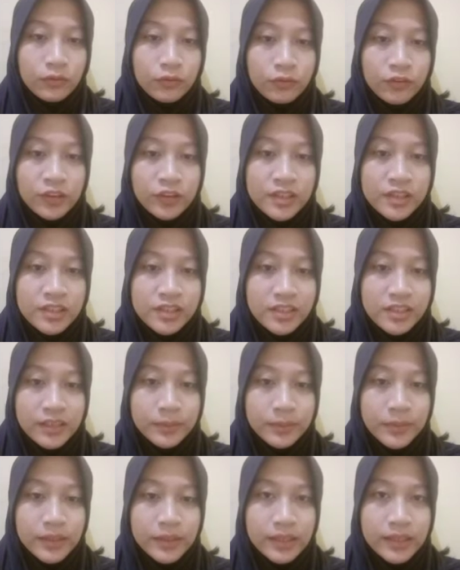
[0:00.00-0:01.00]
First,
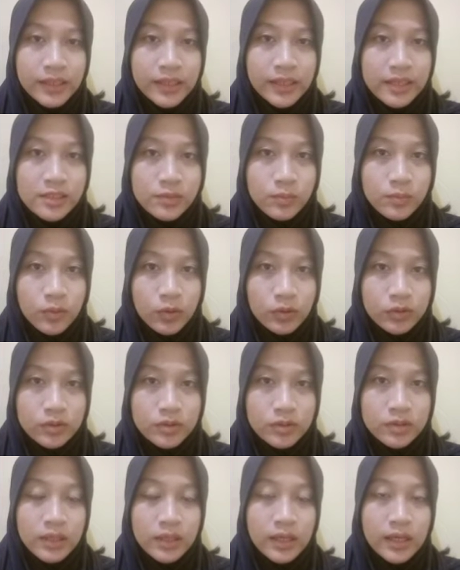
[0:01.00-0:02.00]
limited
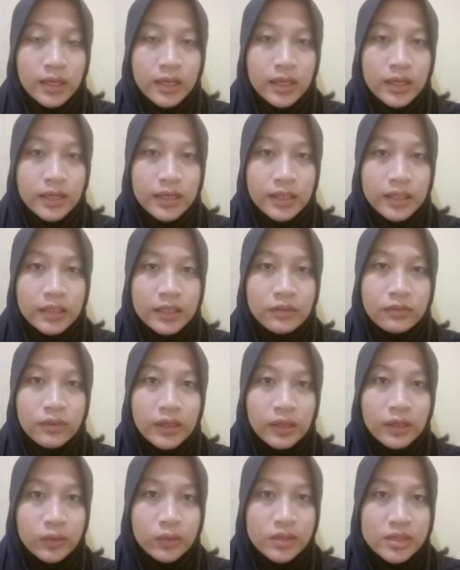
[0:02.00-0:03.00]
response. Native
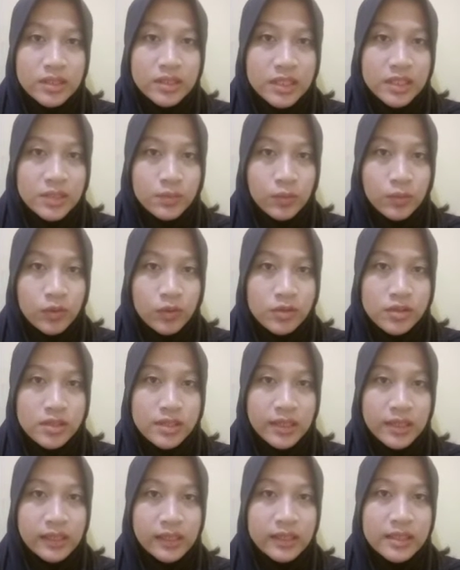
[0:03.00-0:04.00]
language response.
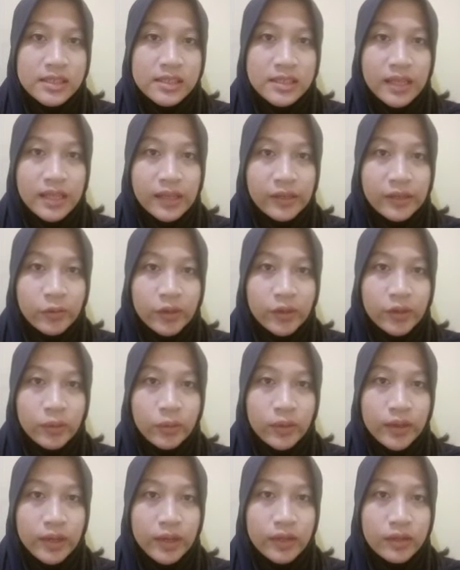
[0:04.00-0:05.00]
In this technique,
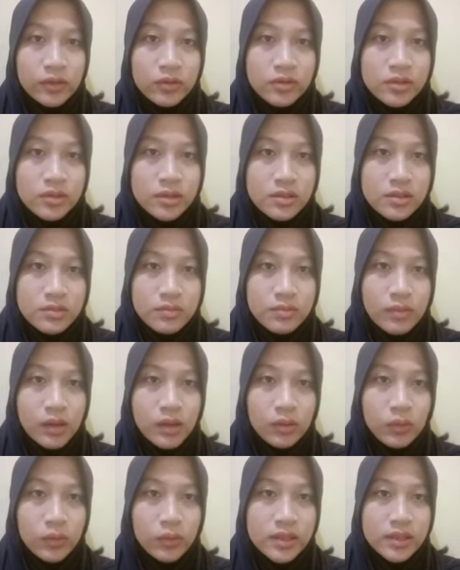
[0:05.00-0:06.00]
we can use a small
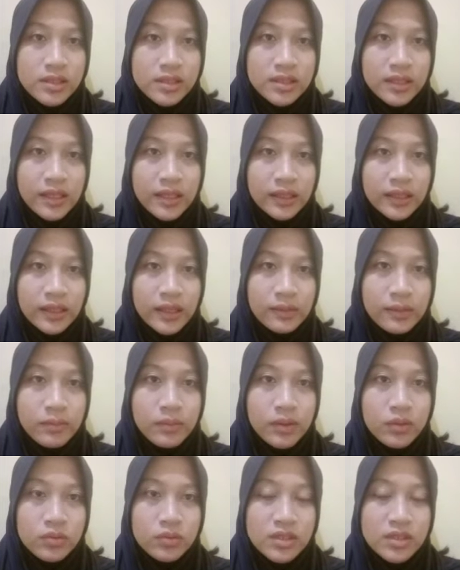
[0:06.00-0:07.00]
quiz that can
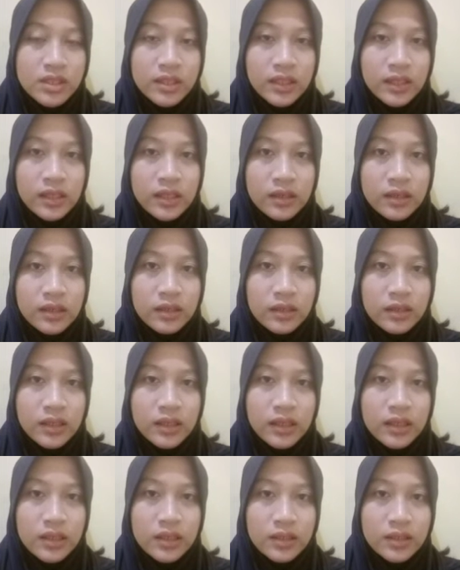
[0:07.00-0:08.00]
be used in early
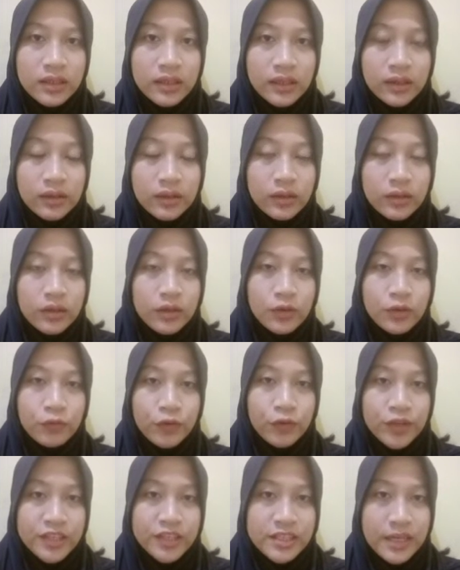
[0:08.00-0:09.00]
learning.
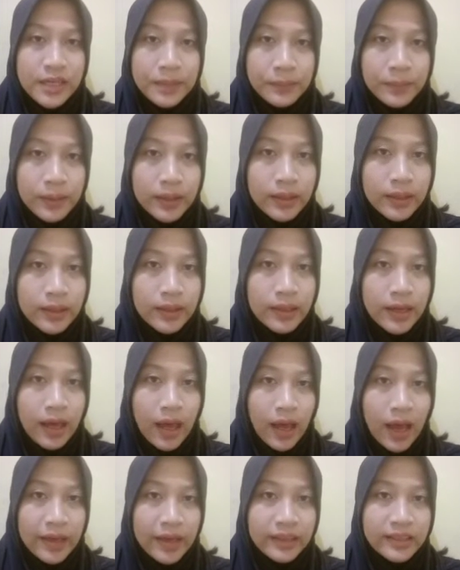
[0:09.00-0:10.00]
For example,
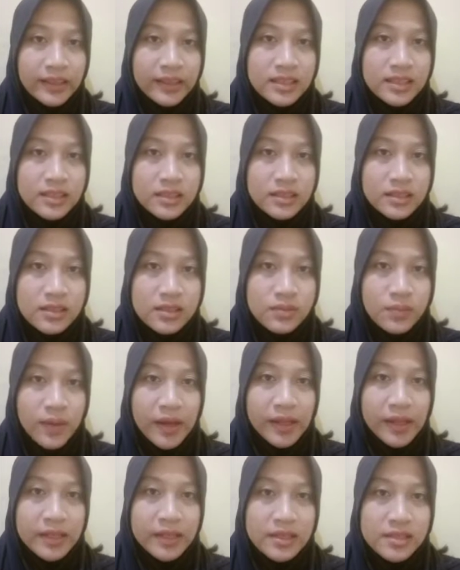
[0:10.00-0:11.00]
I teach the
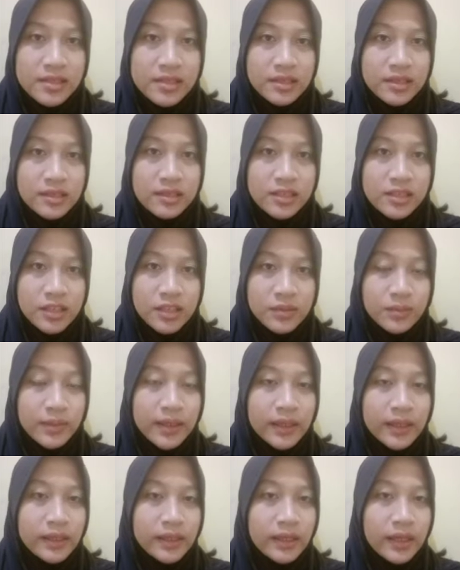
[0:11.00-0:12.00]
Spanish,
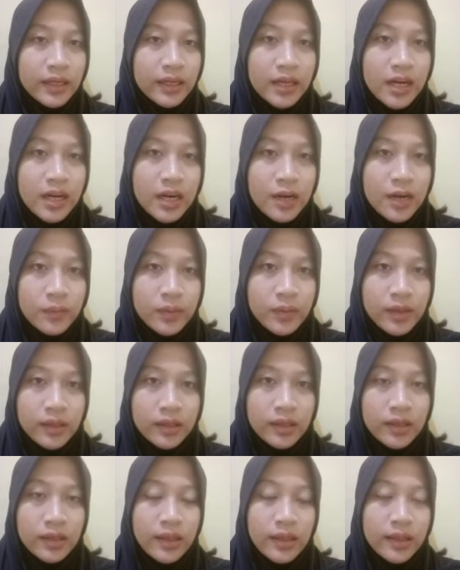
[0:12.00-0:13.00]
German, and Arabic.
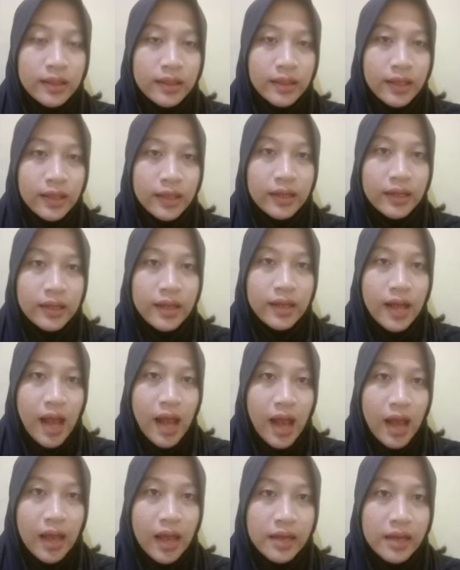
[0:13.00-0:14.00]
Then,
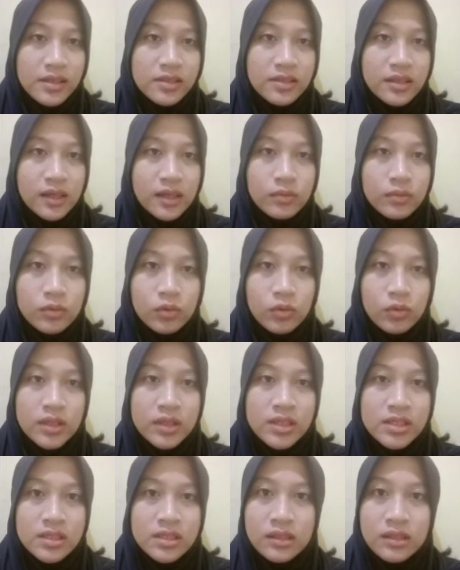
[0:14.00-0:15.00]
I ask them to
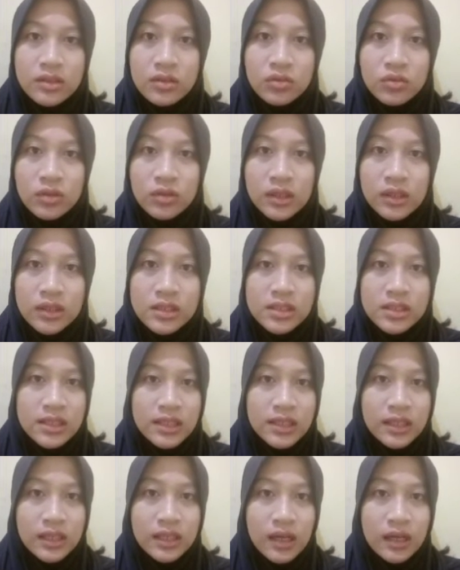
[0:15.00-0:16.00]
listen to a
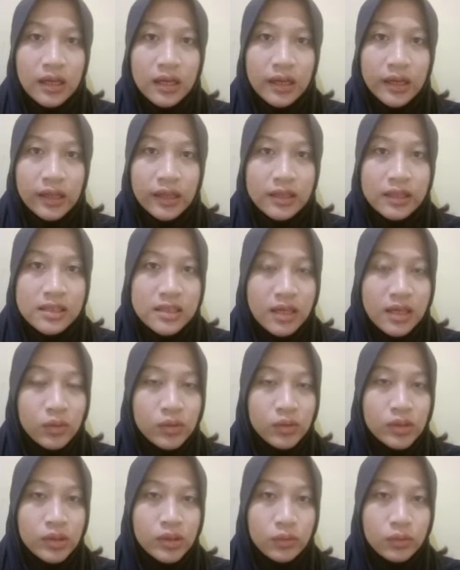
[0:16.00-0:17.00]
single English
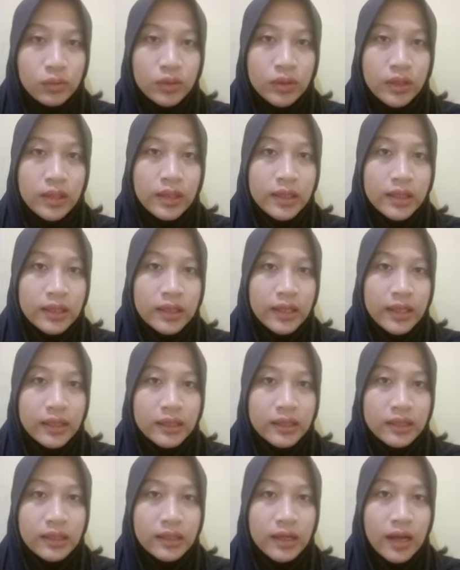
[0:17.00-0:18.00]
audio.
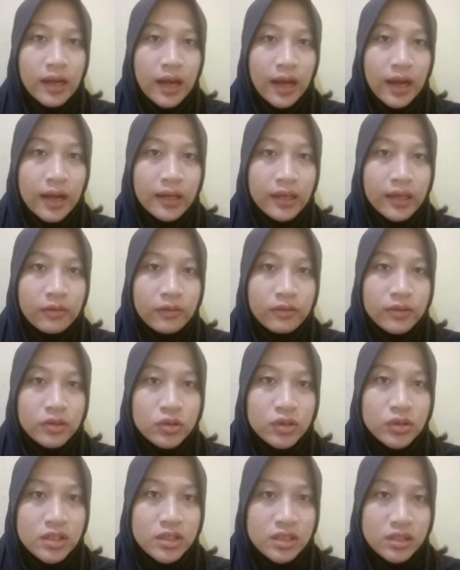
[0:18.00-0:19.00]
Then, I give a
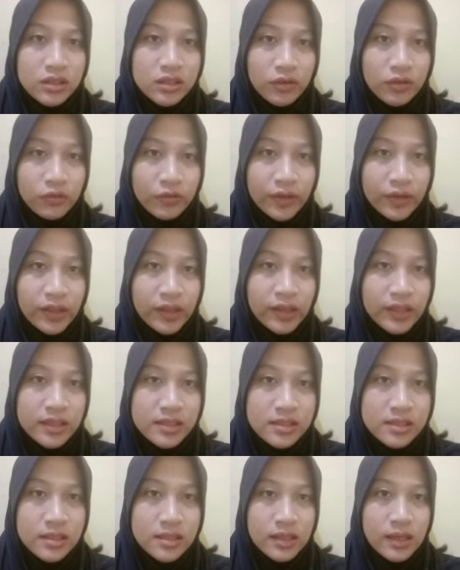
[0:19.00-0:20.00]
question of
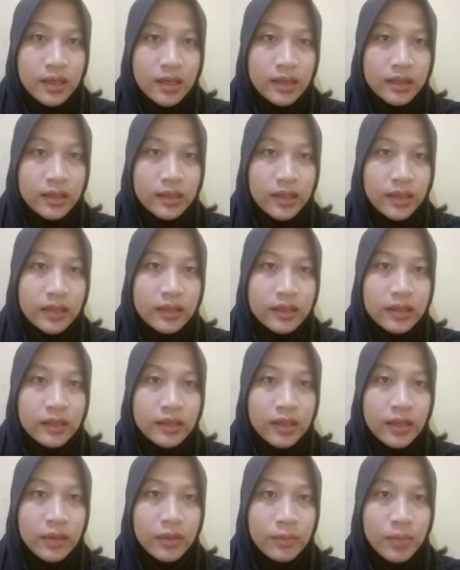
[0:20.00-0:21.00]
English. Then,
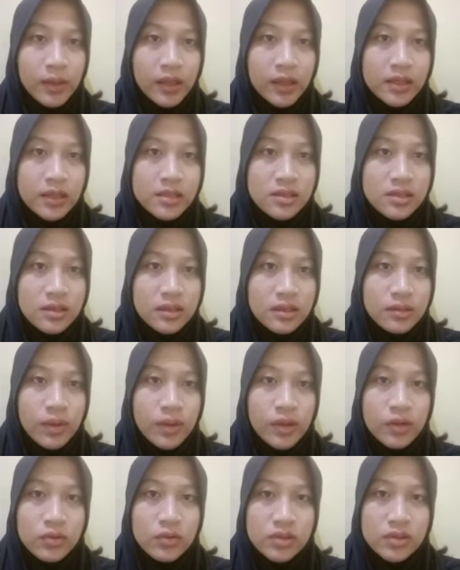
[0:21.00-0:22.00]
they may answer by
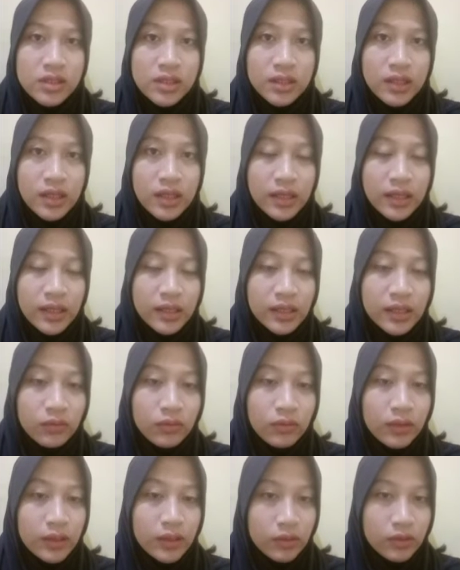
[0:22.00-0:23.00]
using their native
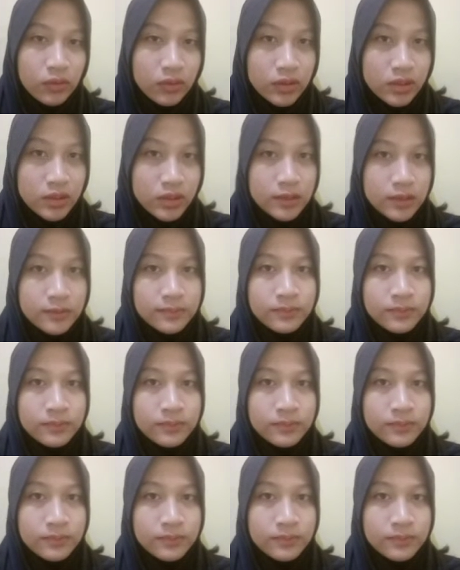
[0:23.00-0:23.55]
language.